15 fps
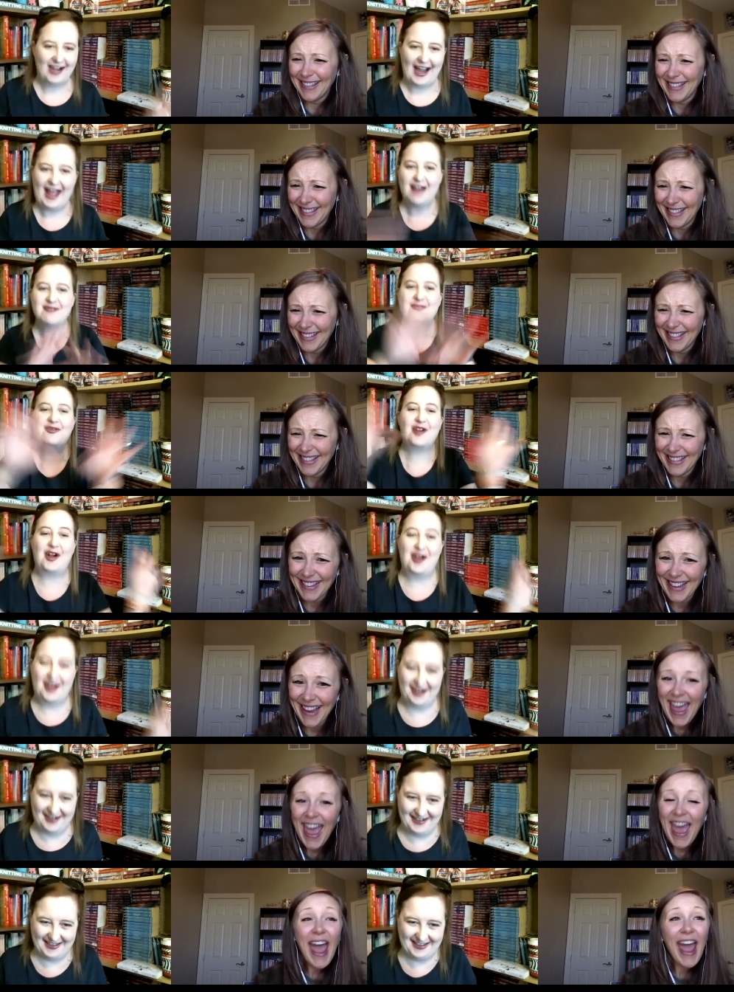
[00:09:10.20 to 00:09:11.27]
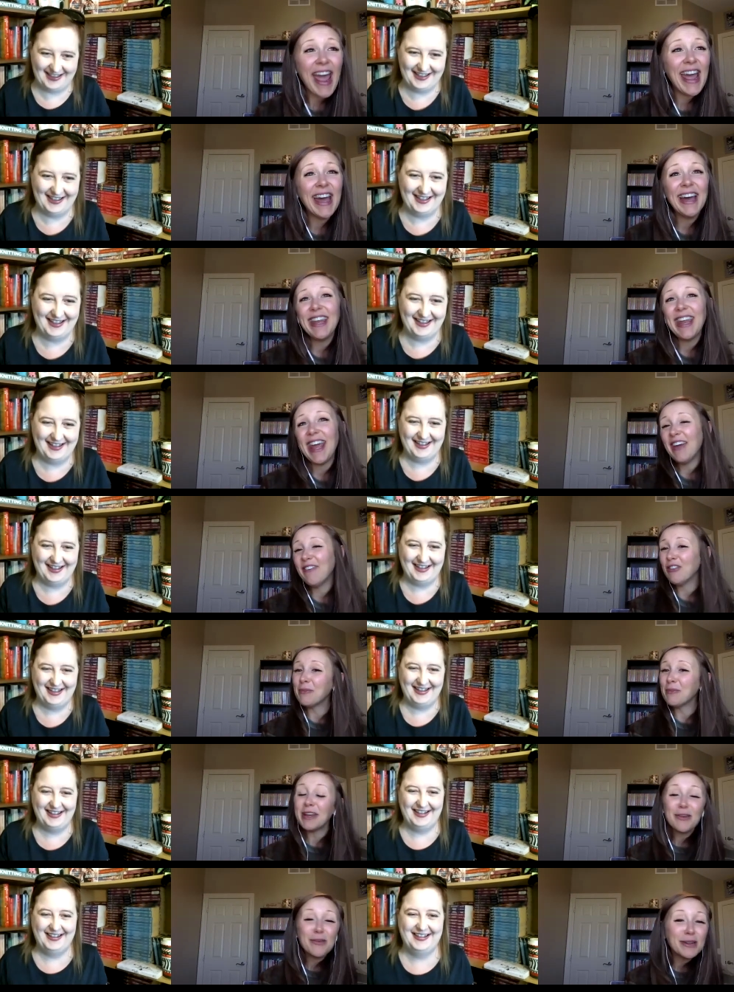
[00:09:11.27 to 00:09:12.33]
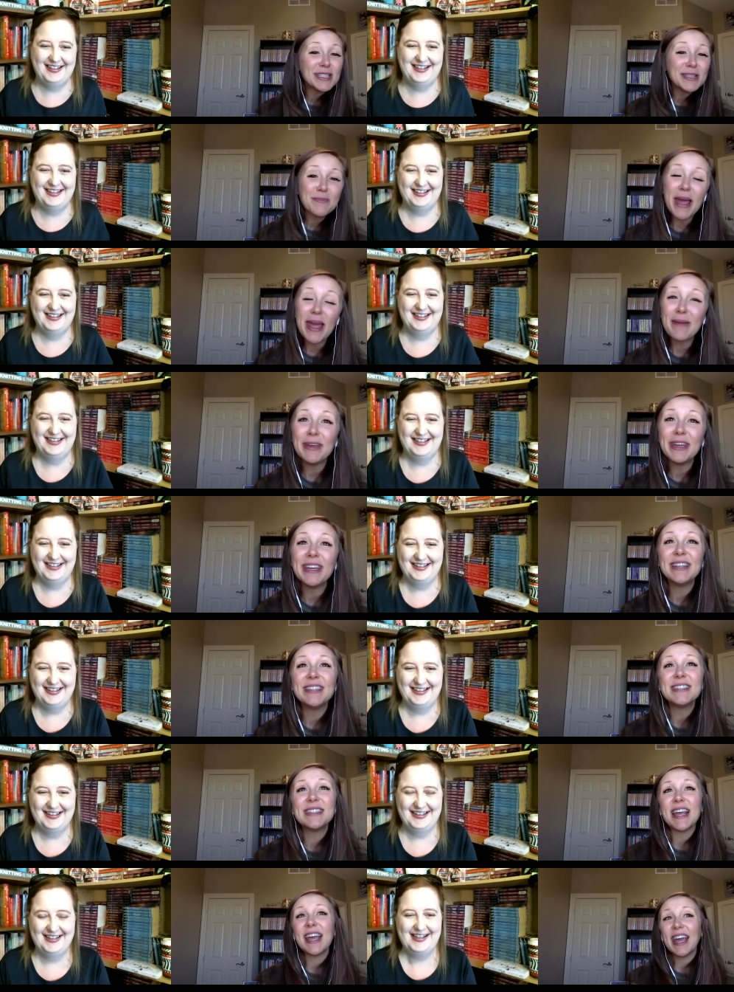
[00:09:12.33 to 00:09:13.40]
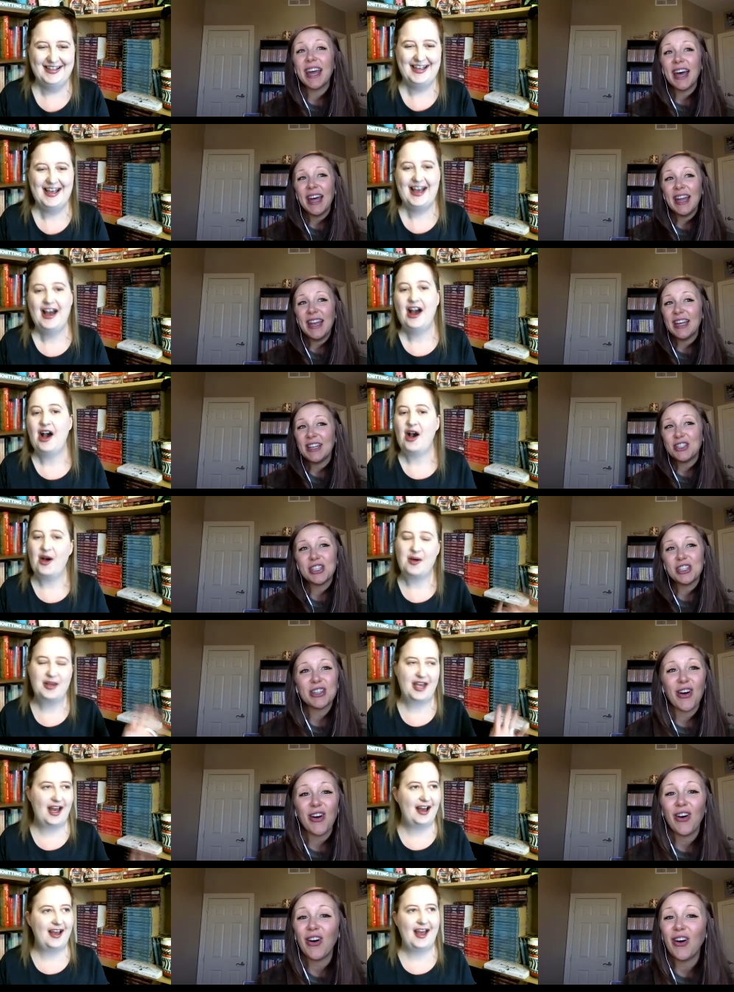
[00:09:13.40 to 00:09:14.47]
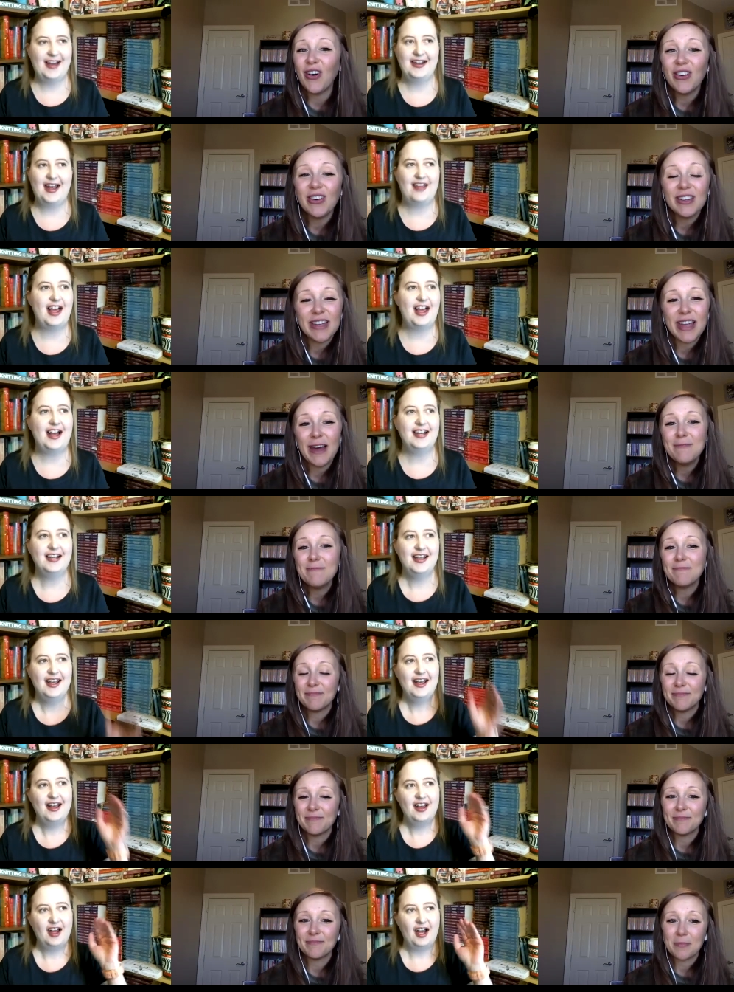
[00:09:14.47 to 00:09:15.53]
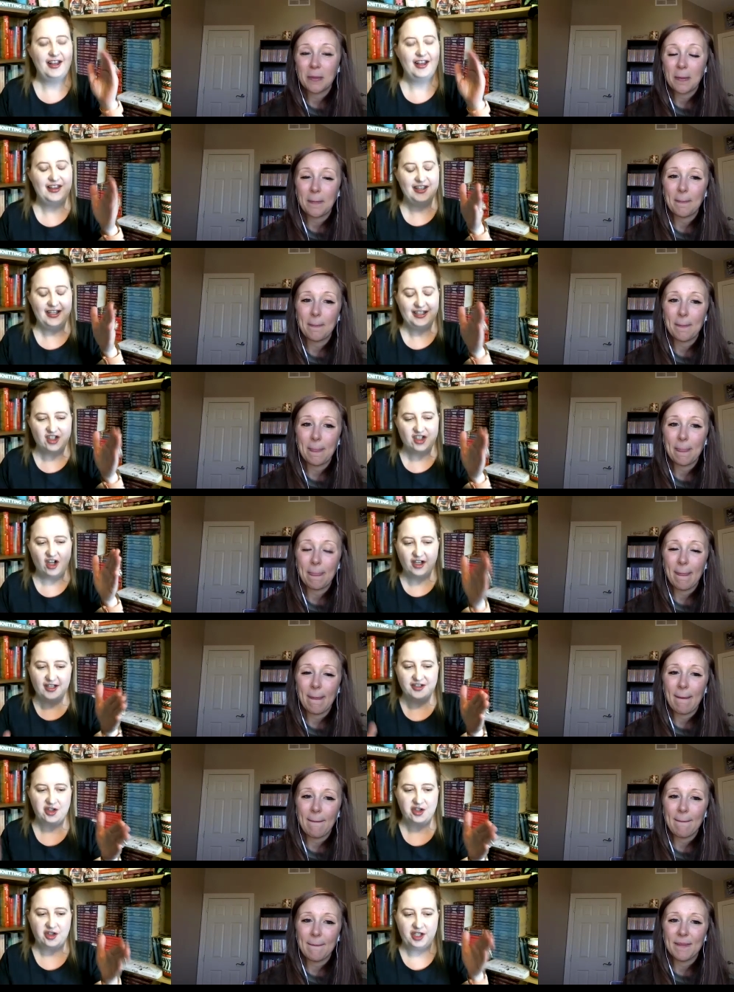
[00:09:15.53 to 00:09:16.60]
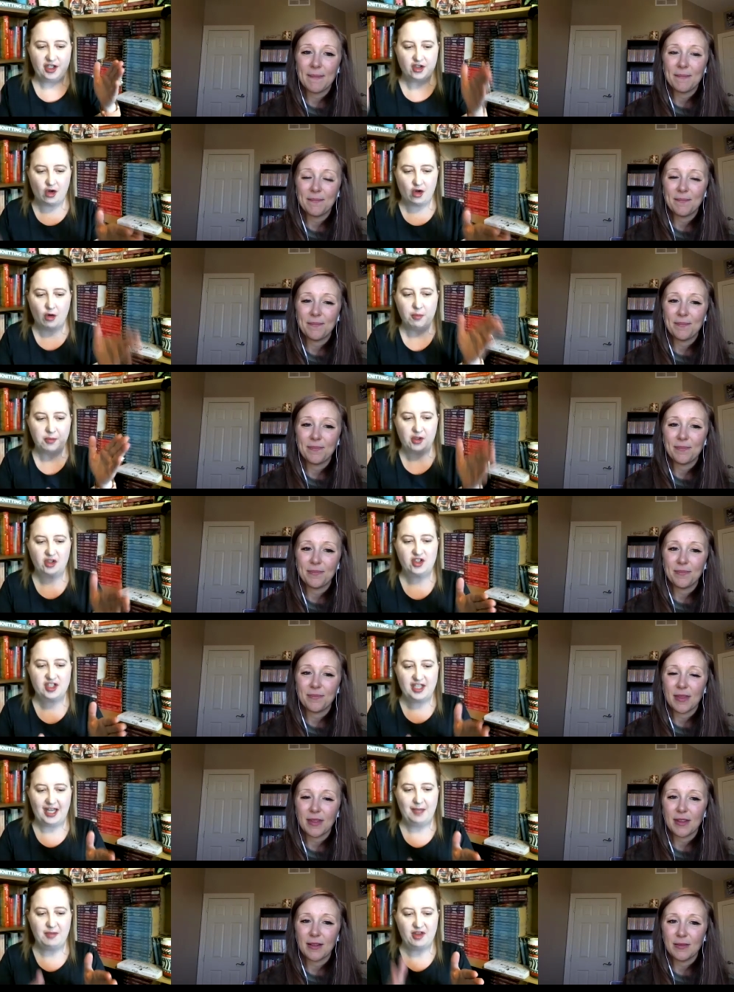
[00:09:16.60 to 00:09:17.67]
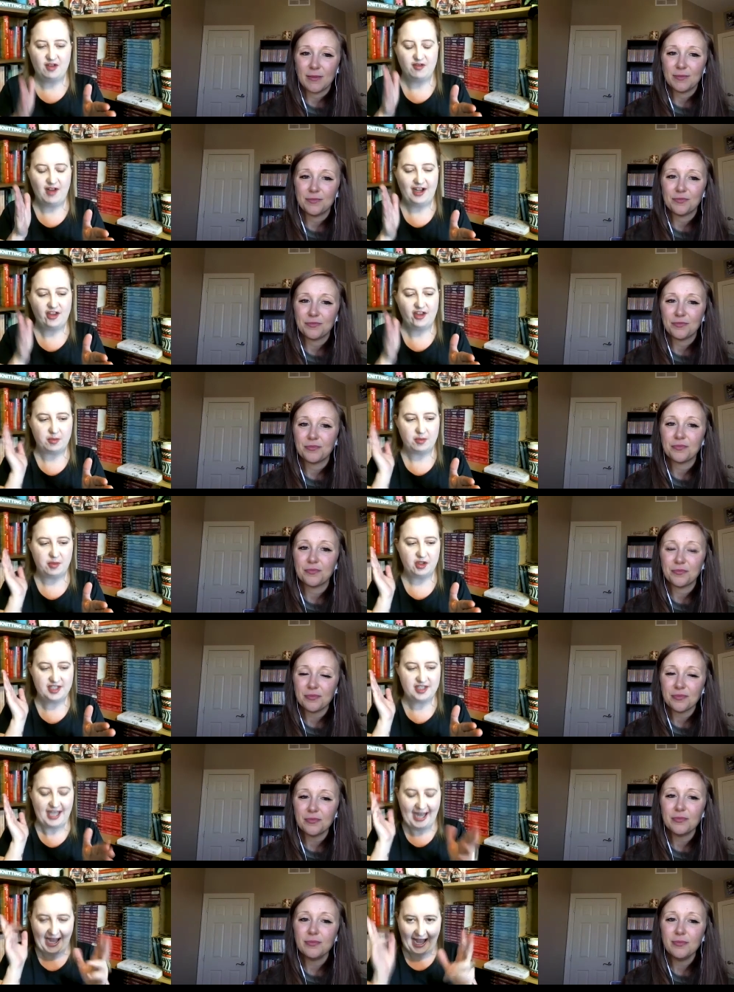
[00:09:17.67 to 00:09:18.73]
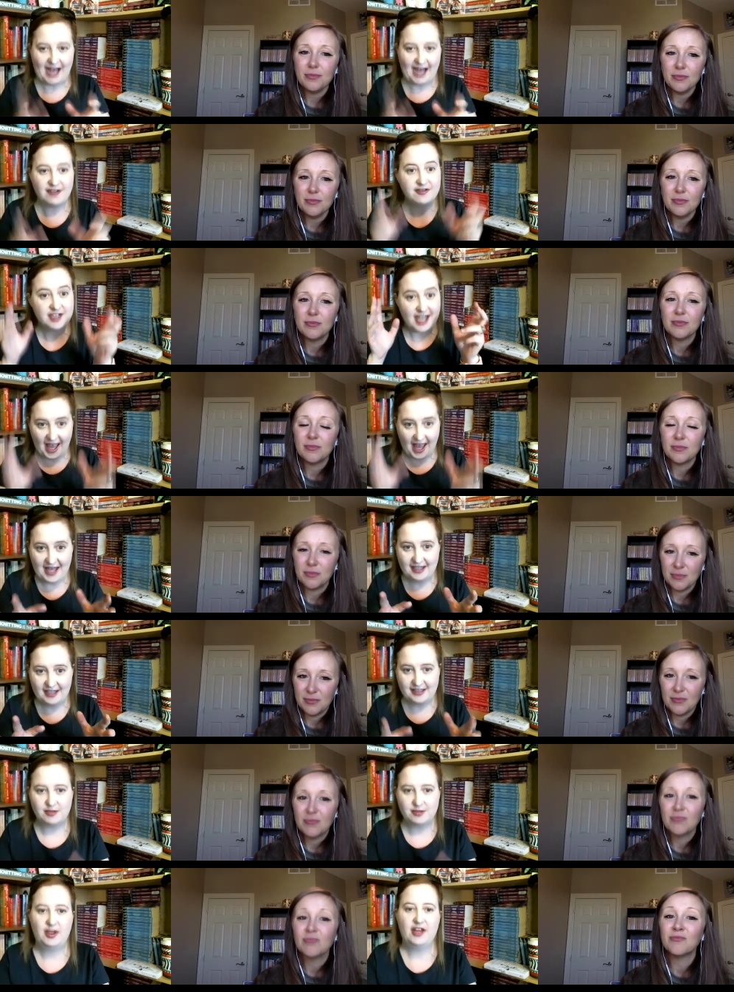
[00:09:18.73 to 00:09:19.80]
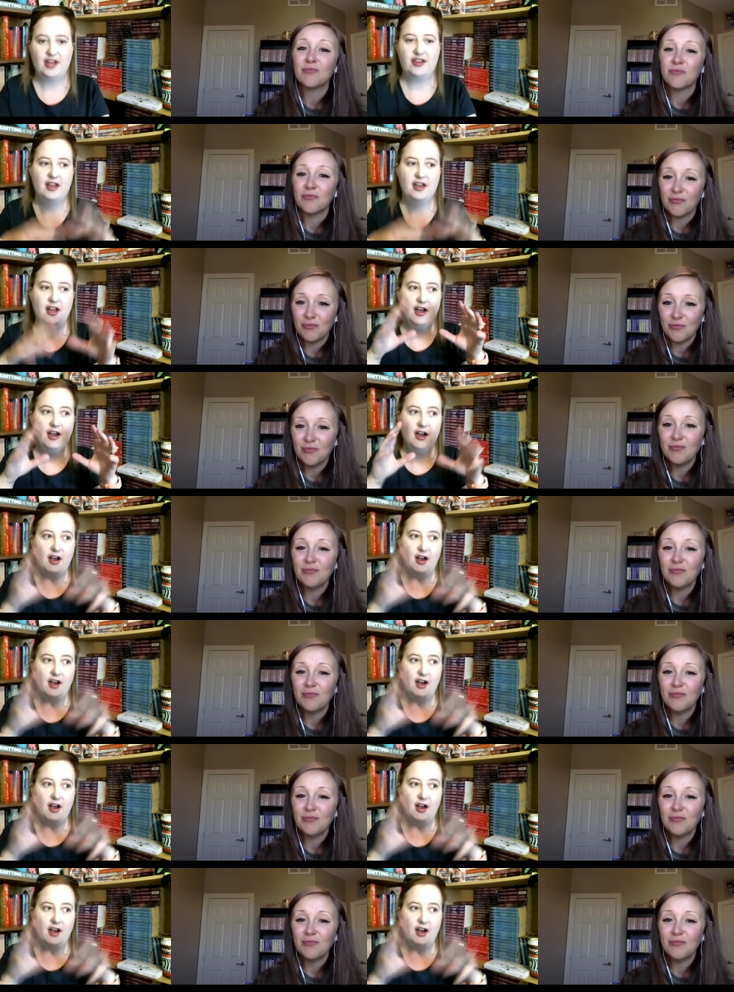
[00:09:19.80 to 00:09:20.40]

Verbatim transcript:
Speaker 1: ever. And everybody wants babies, and oh yeah,
Speaker 2: and and that I think it's not necessarily a trope per se, but the fact that the books have to end with mm-hmm.